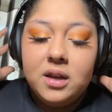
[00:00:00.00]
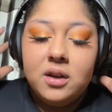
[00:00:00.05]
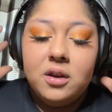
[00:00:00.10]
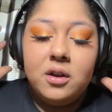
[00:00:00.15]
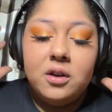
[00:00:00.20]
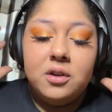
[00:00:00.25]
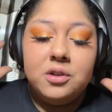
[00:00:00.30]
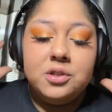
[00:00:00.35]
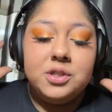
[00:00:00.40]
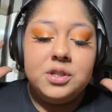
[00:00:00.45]
my
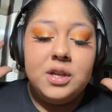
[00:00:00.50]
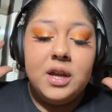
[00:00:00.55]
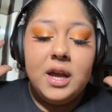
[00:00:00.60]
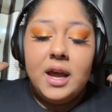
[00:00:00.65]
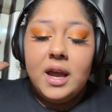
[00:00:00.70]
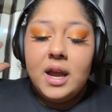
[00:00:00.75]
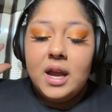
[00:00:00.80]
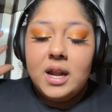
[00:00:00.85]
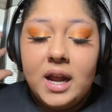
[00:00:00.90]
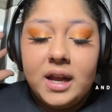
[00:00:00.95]
ears.
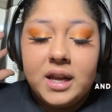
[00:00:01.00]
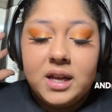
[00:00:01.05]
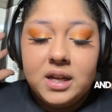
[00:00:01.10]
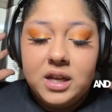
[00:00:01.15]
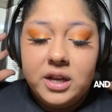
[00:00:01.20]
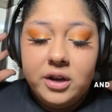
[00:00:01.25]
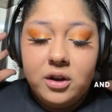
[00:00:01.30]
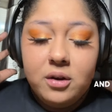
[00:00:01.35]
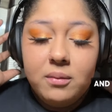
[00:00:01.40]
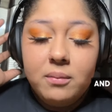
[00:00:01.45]
And I
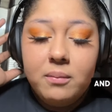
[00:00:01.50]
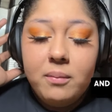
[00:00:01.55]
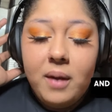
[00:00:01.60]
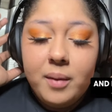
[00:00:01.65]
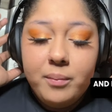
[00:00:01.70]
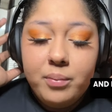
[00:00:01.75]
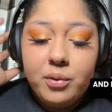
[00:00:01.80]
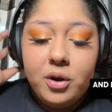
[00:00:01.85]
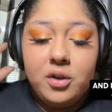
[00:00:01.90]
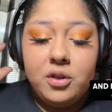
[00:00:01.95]
could hear
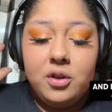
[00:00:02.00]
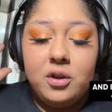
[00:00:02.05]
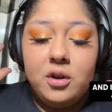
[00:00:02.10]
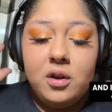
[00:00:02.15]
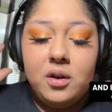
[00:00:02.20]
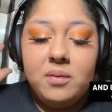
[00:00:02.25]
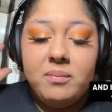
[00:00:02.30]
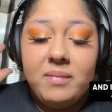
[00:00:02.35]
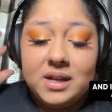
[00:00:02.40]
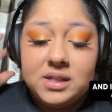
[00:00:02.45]
my
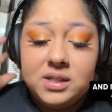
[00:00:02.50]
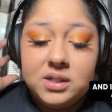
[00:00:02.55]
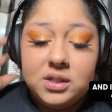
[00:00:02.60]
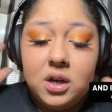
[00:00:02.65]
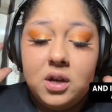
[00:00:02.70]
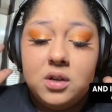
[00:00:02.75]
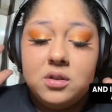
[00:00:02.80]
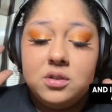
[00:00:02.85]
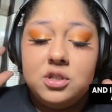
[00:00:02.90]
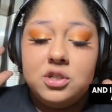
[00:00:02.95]
brother and my
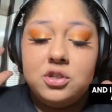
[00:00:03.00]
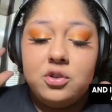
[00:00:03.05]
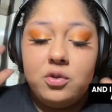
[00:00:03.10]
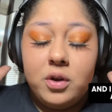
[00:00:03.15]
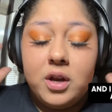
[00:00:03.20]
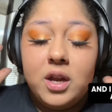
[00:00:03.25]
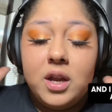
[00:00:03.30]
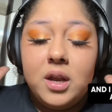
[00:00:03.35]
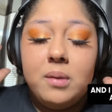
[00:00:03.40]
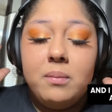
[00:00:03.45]
son
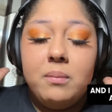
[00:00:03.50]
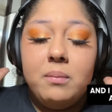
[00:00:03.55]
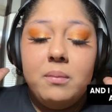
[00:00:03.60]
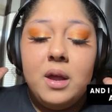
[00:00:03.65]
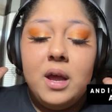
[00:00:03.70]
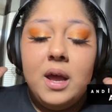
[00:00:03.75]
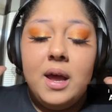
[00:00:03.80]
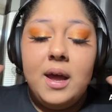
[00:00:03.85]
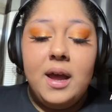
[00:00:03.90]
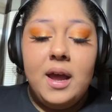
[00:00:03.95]
scream